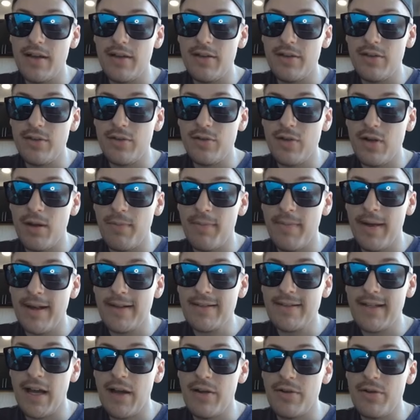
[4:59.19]
you come
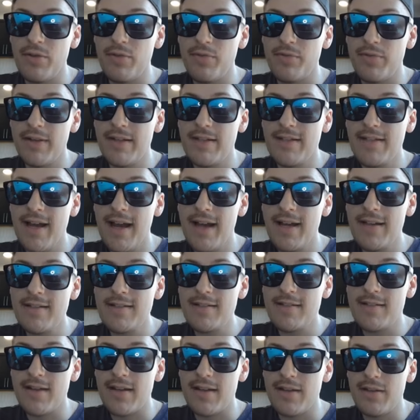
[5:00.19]
back down, you
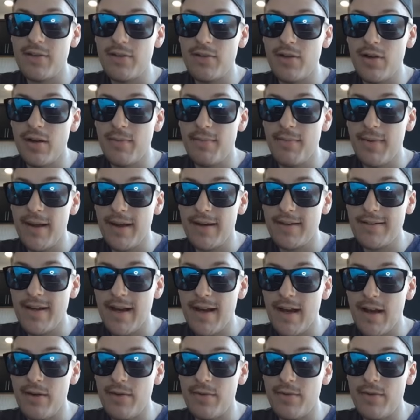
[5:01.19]
retest, you come back
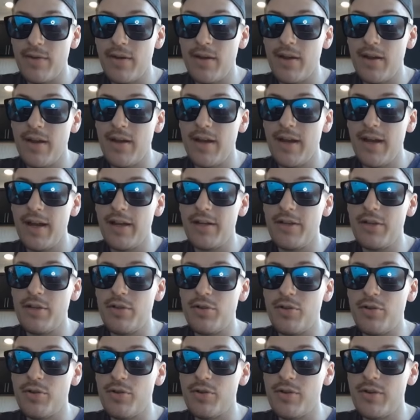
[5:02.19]
down, and you
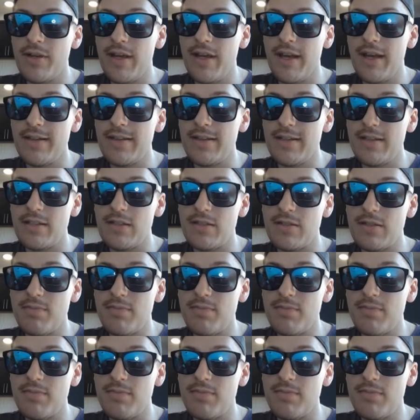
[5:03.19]
create this